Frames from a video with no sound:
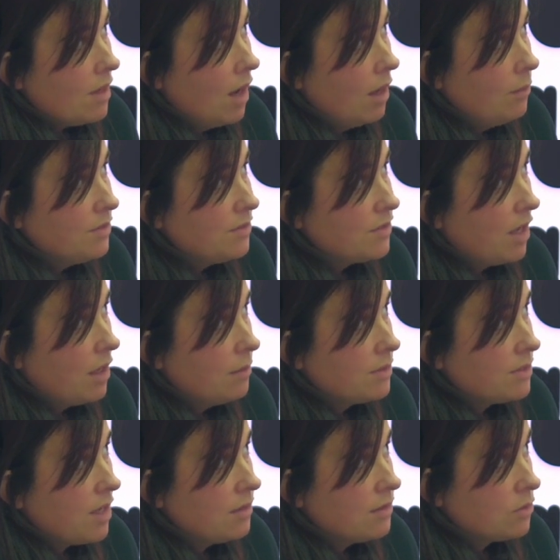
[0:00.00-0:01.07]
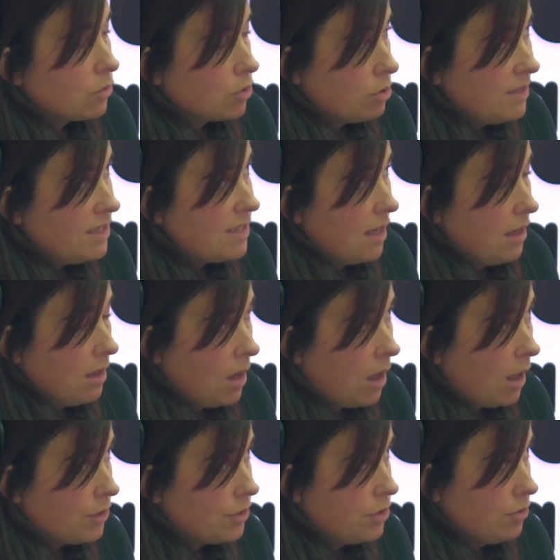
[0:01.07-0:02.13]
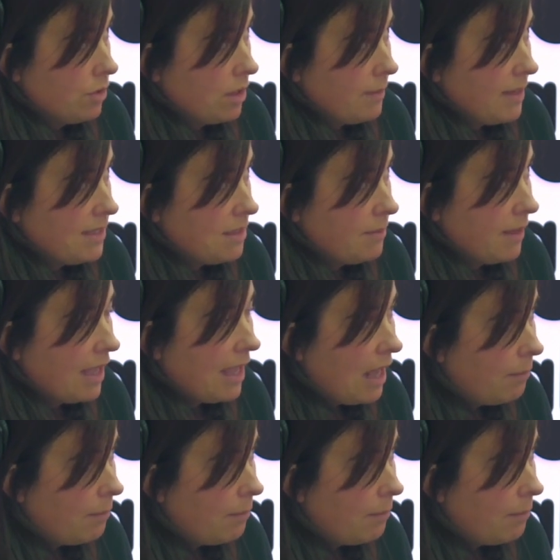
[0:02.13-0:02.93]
I was on social media a lot during the pandemic,